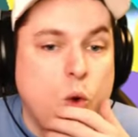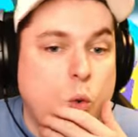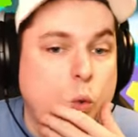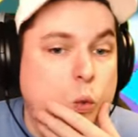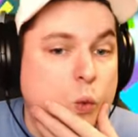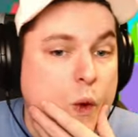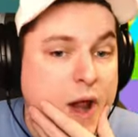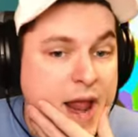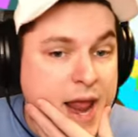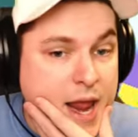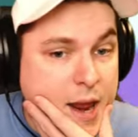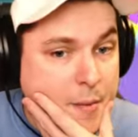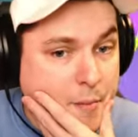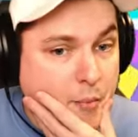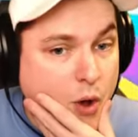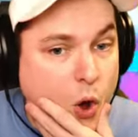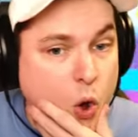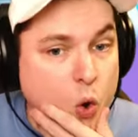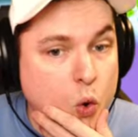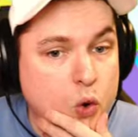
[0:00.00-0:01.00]

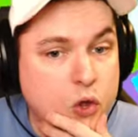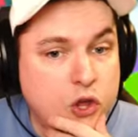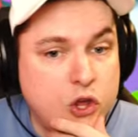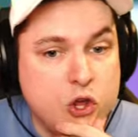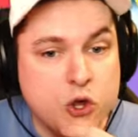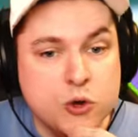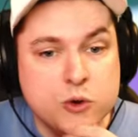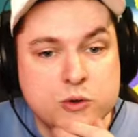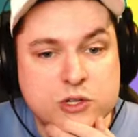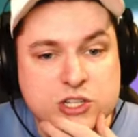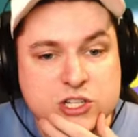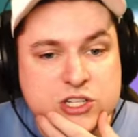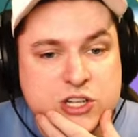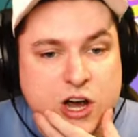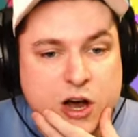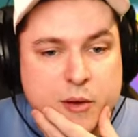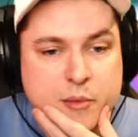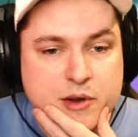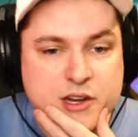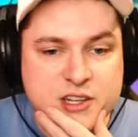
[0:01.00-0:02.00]
rainbow huge
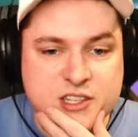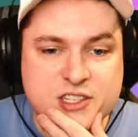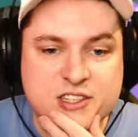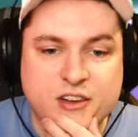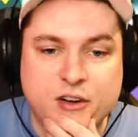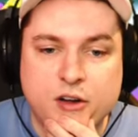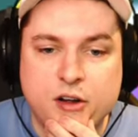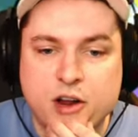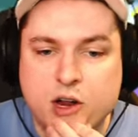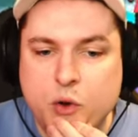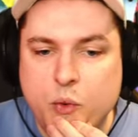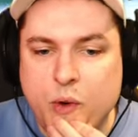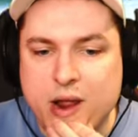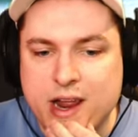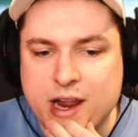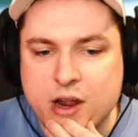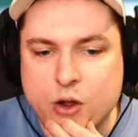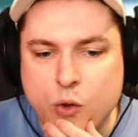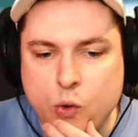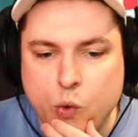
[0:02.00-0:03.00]
Dominus Darkwing.